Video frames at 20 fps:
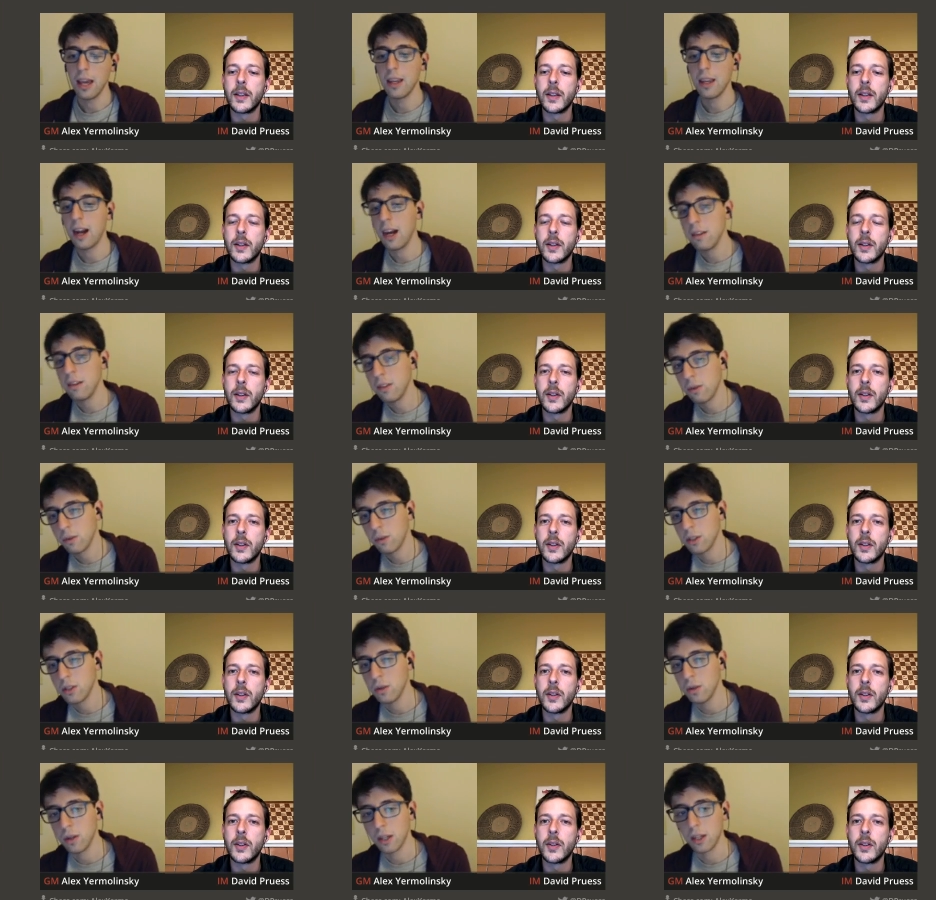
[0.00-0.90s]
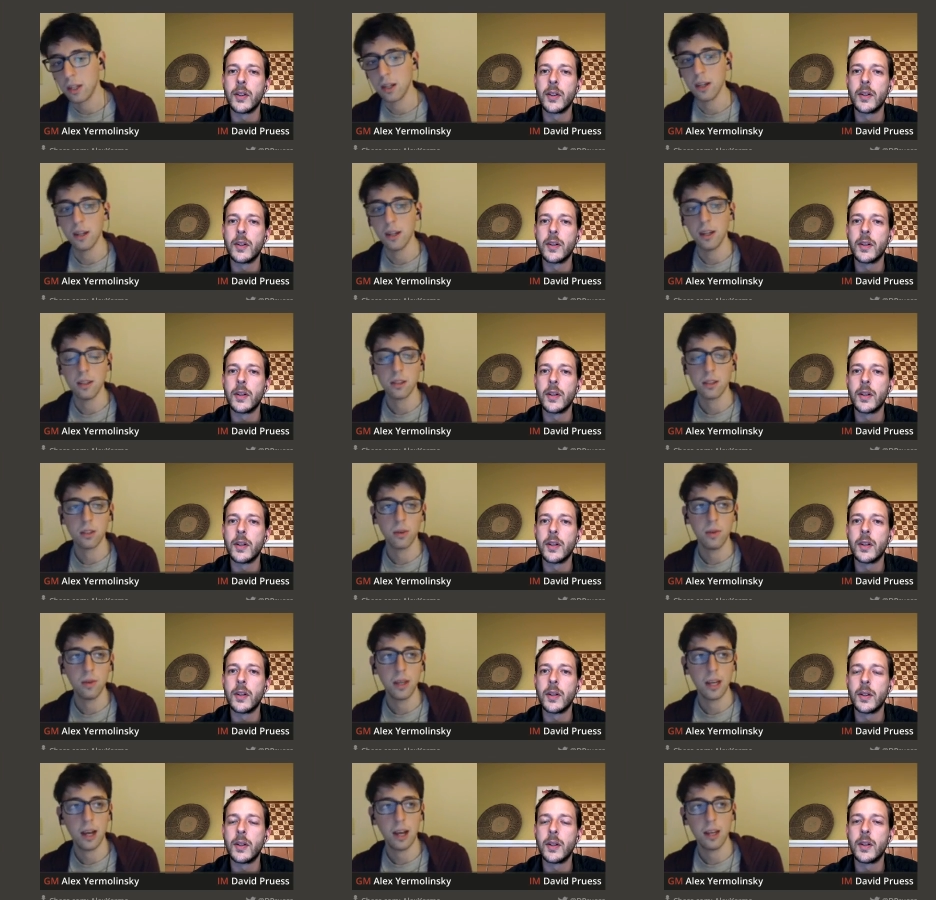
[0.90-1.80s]
Speaker 1: And then Ivan was doing good,
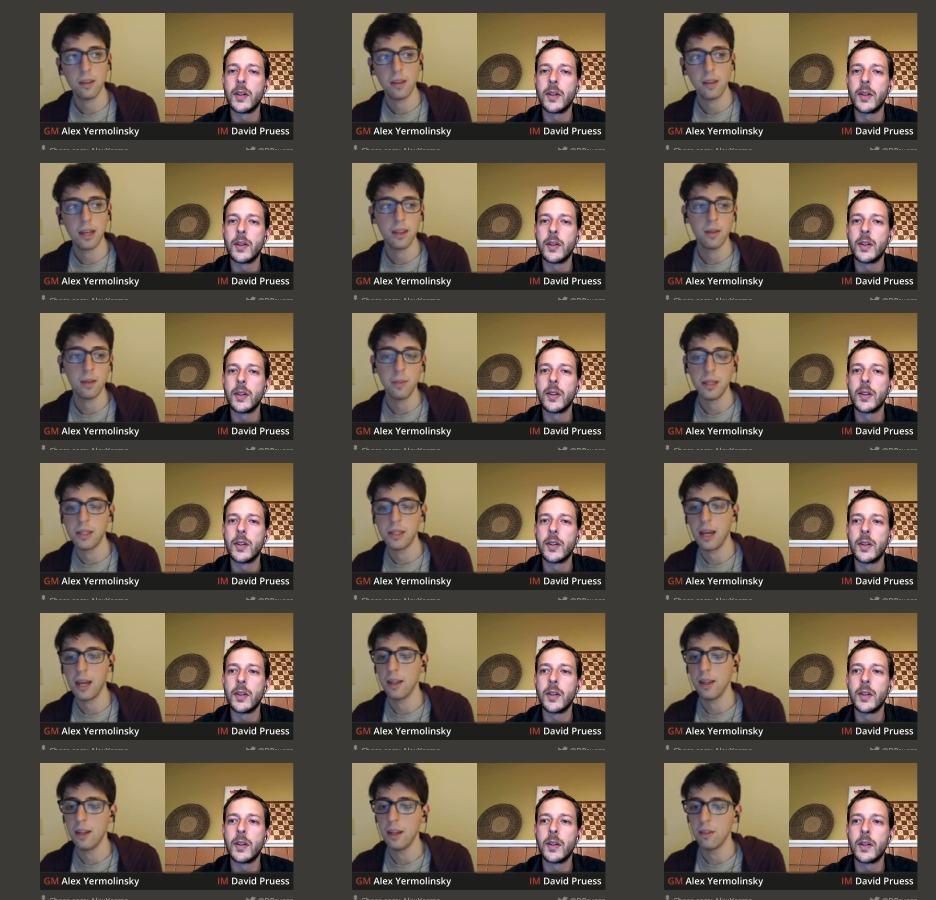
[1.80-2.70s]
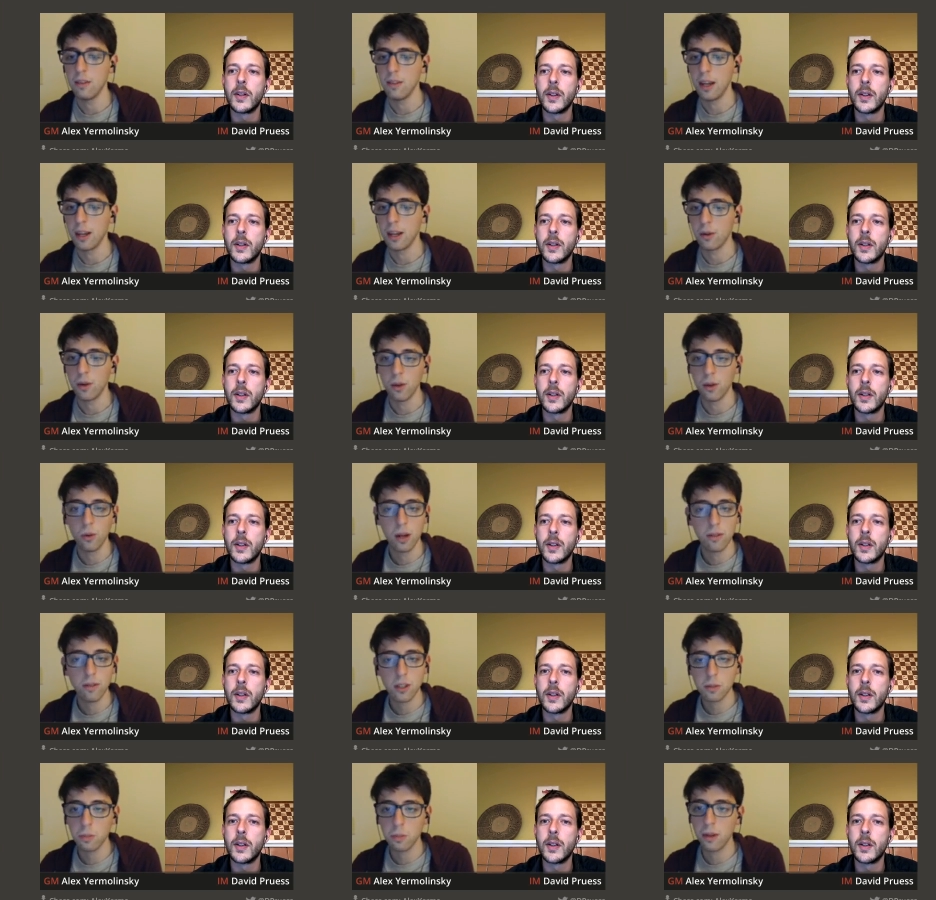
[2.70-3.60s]
and so we kind of had the mentality of like,
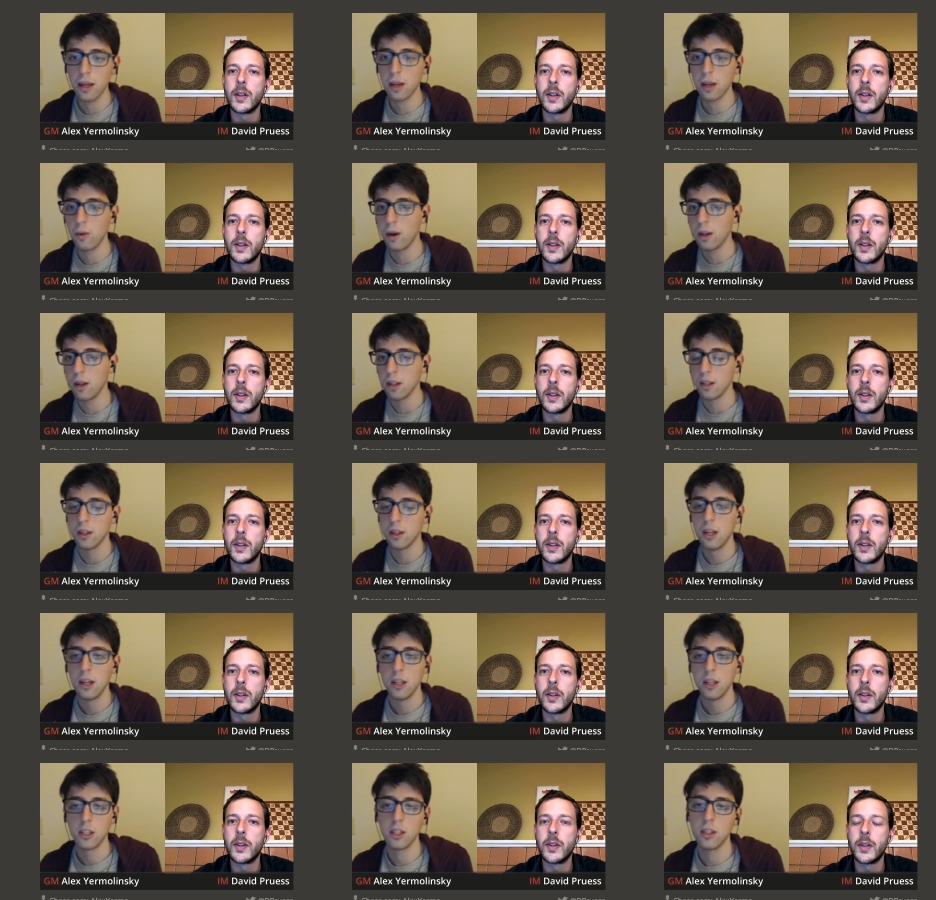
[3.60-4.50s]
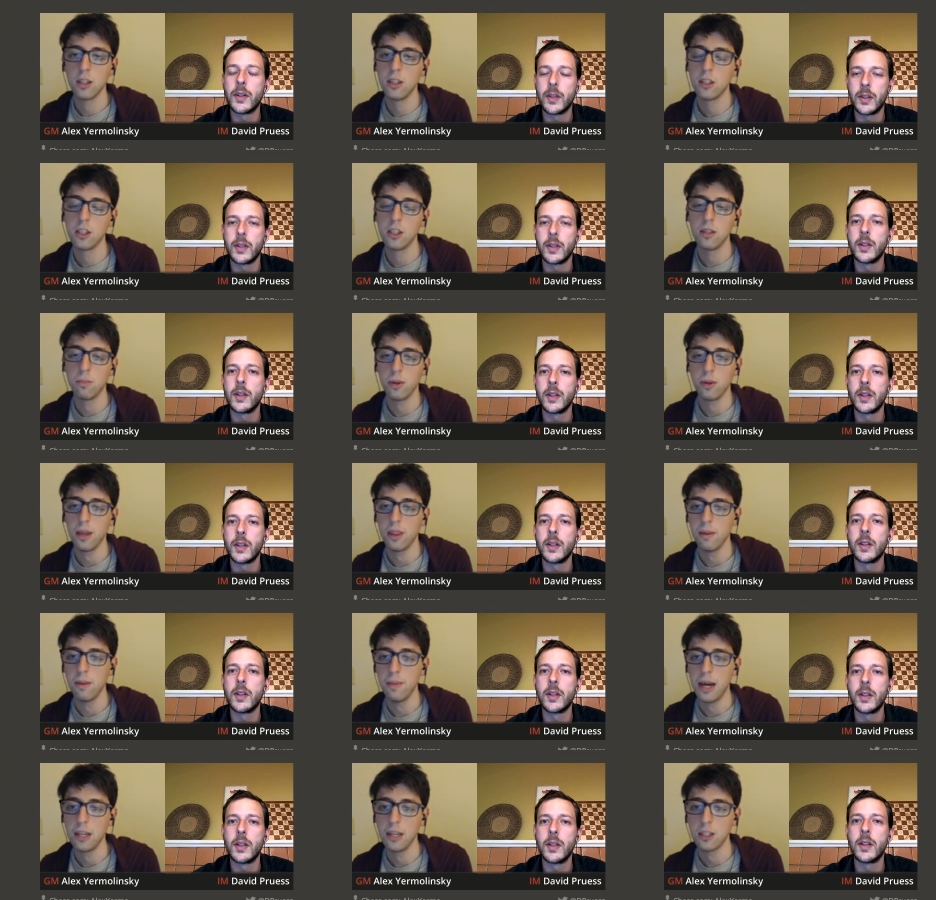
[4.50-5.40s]
well, whoever's playing well should
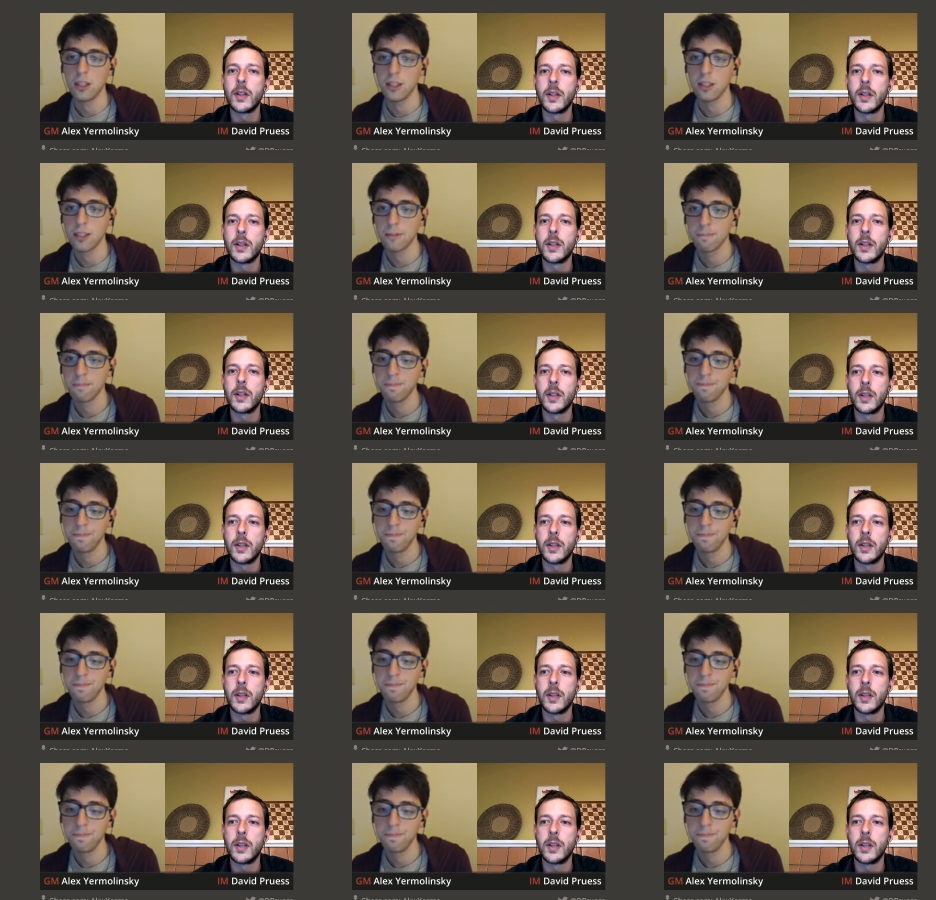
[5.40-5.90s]
play the matches.